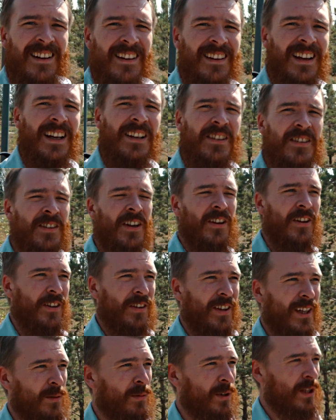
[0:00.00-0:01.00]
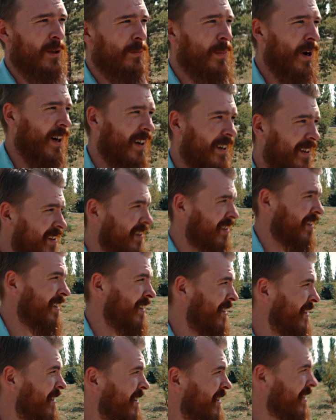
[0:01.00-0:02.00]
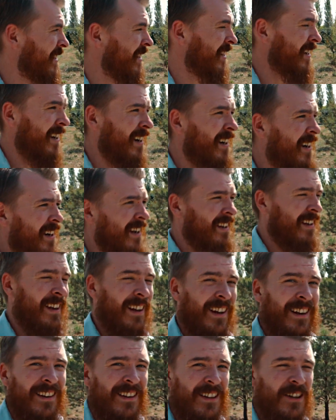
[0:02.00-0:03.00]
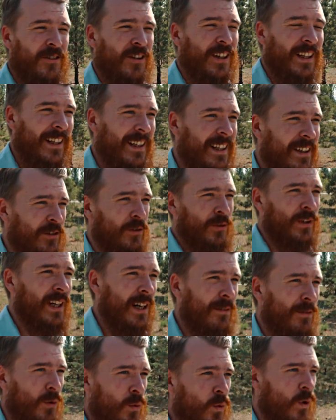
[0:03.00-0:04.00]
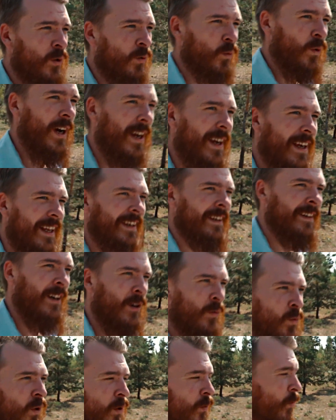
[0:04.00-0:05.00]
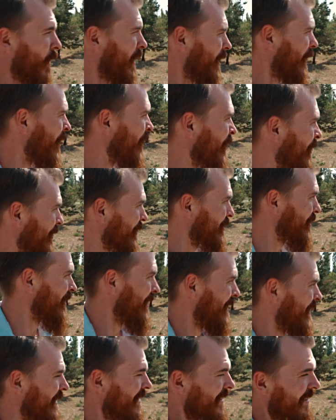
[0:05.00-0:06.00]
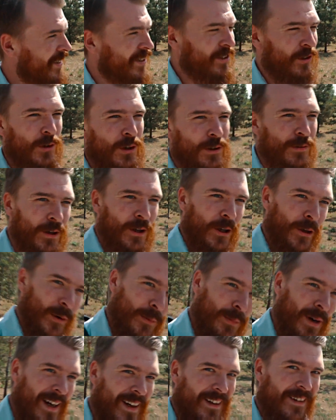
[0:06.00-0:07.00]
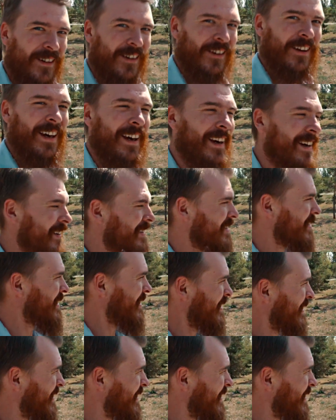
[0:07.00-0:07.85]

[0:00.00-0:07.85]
That's another thing about the parks. There really is only ever one way in and one way out. So you follow a path to the edge